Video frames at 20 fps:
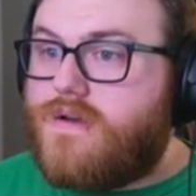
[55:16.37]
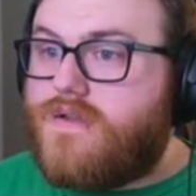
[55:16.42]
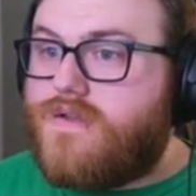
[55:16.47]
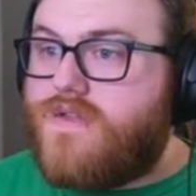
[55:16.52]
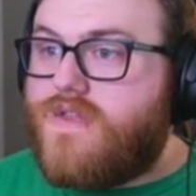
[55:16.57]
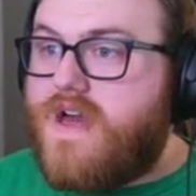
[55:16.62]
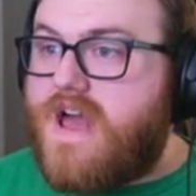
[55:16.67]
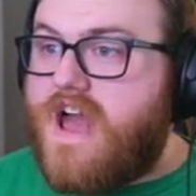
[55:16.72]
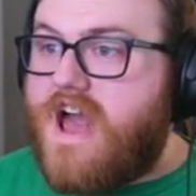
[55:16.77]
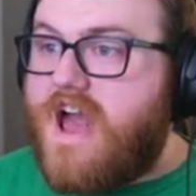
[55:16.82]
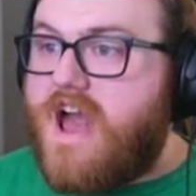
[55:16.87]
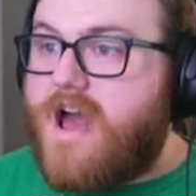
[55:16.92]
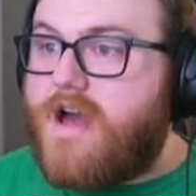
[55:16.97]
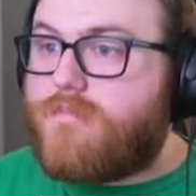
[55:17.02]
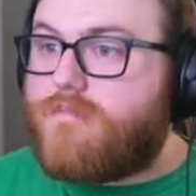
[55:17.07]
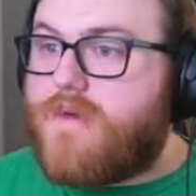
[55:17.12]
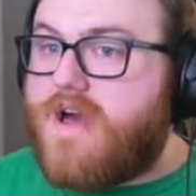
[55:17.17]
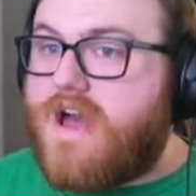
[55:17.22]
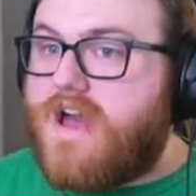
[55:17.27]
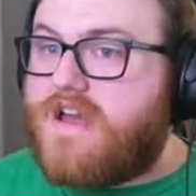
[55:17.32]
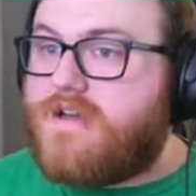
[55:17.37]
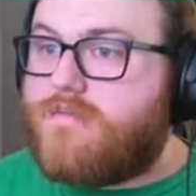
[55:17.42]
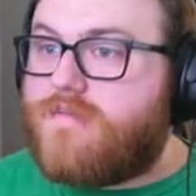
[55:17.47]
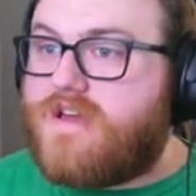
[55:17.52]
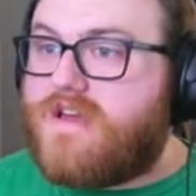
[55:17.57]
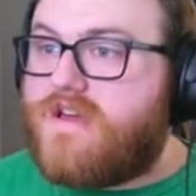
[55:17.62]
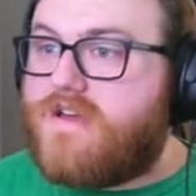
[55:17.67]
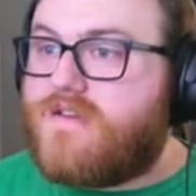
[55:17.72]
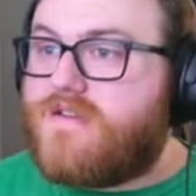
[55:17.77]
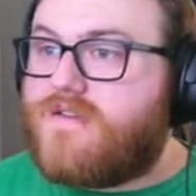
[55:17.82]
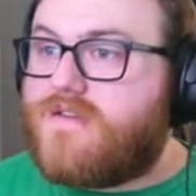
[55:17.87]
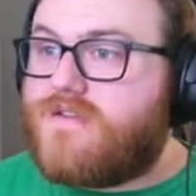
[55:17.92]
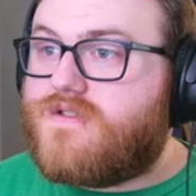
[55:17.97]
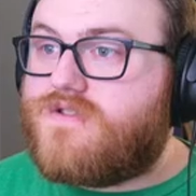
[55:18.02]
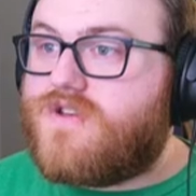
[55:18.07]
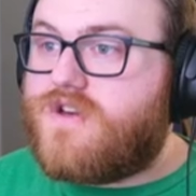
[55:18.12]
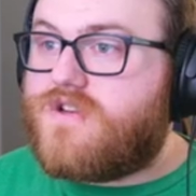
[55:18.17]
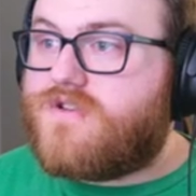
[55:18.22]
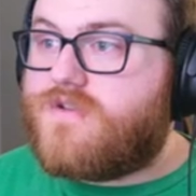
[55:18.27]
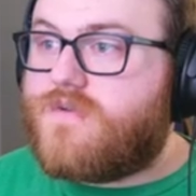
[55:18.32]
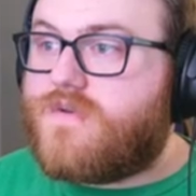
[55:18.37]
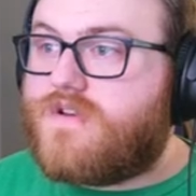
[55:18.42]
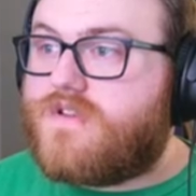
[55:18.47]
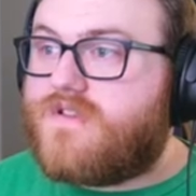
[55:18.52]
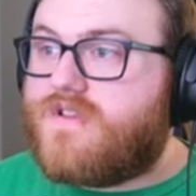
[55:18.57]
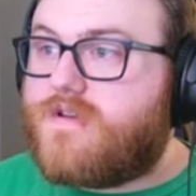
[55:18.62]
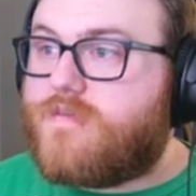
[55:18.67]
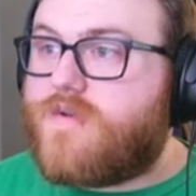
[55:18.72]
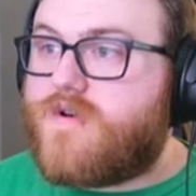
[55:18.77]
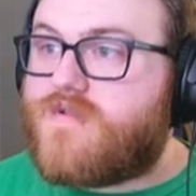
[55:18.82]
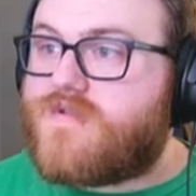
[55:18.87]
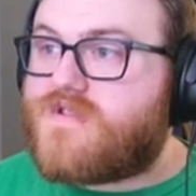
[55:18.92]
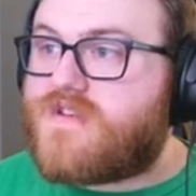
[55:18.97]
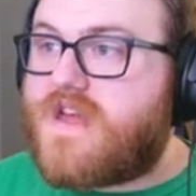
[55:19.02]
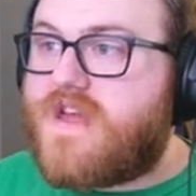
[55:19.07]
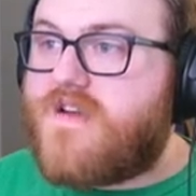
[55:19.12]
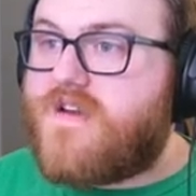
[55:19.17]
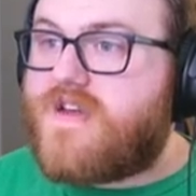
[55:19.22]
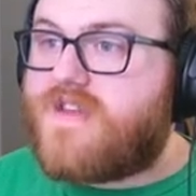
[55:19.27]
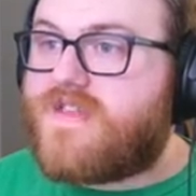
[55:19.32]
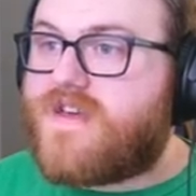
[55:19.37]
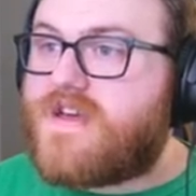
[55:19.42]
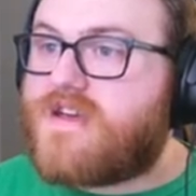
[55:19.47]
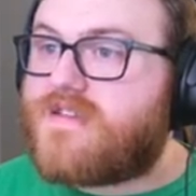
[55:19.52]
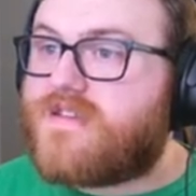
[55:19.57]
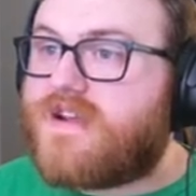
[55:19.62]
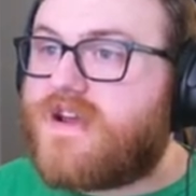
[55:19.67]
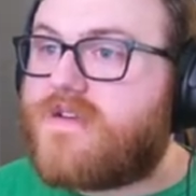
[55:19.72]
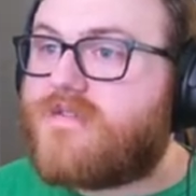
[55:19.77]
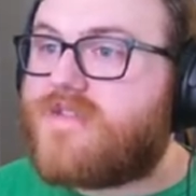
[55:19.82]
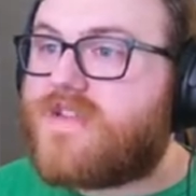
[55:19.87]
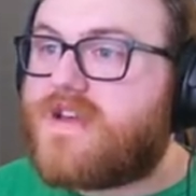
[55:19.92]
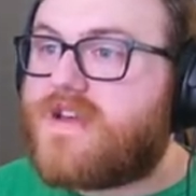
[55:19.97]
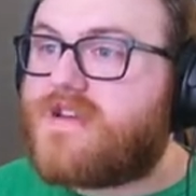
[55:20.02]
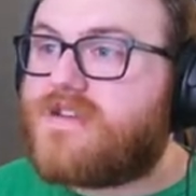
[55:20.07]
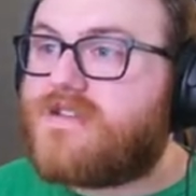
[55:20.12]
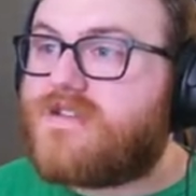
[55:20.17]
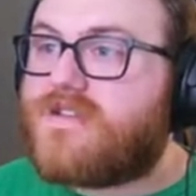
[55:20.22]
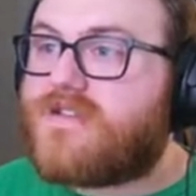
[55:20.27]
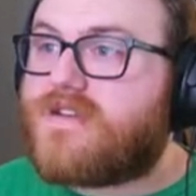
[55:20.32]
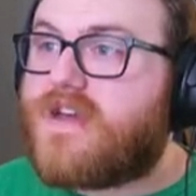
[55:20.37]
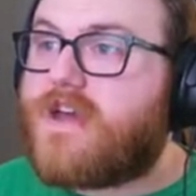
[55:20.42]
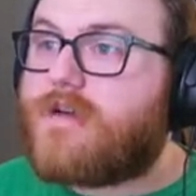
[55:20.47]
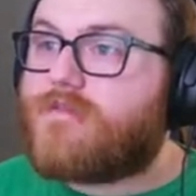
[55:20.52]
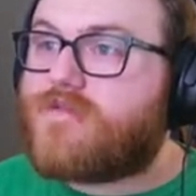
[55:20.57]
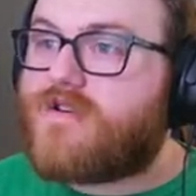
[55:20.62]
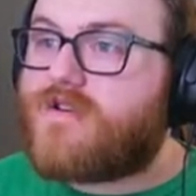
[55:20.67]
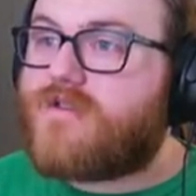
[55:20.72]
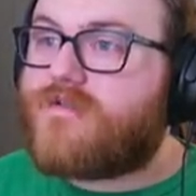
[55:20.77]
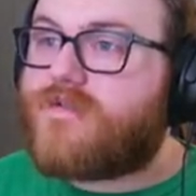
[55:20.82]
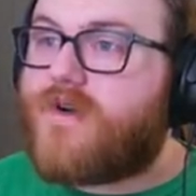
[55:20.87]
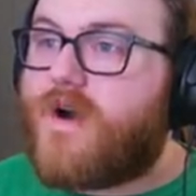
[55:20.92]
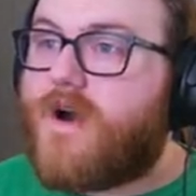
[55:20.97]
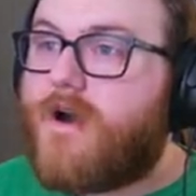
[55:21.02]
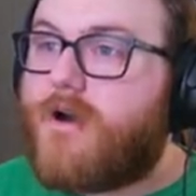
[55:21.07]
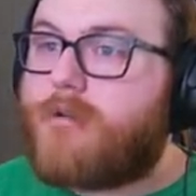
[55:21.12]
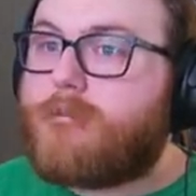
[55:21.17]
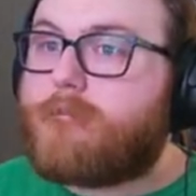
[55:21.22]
That might be the genuinely most scary thing that I've seen in this game so far.